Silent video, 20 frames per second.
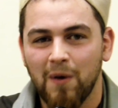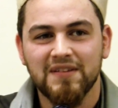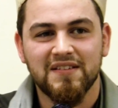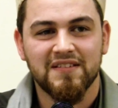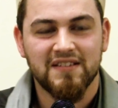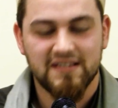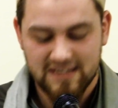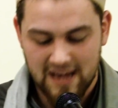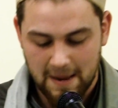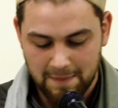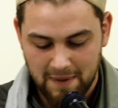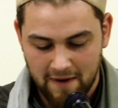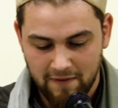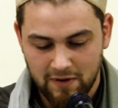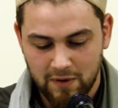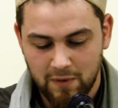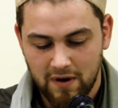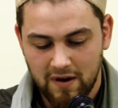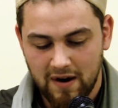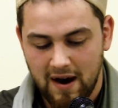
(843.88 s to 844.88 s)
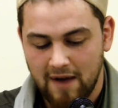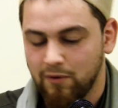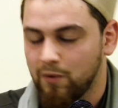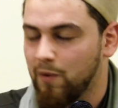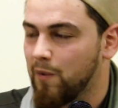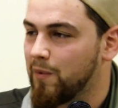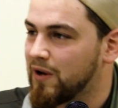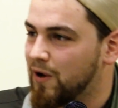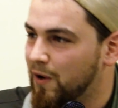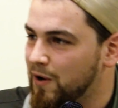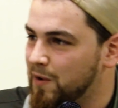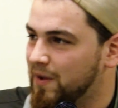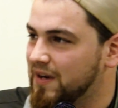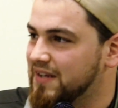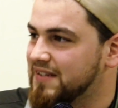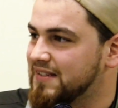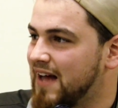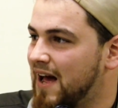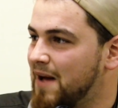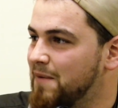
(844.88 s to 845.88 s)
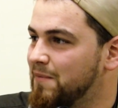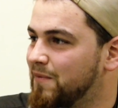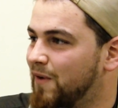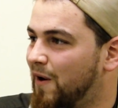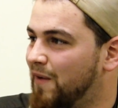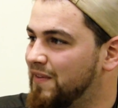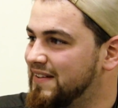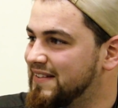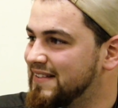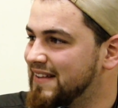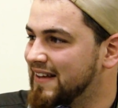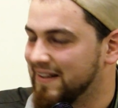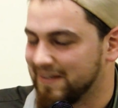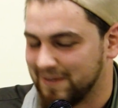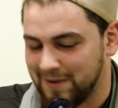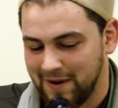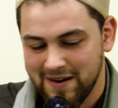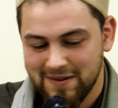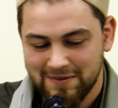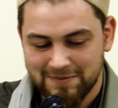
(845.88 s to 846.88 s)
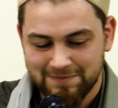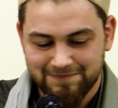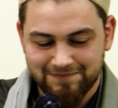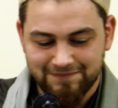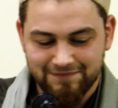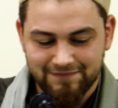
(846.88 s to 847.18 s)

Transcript: We always have to stop everywhere we go you want to stop, all these things, right?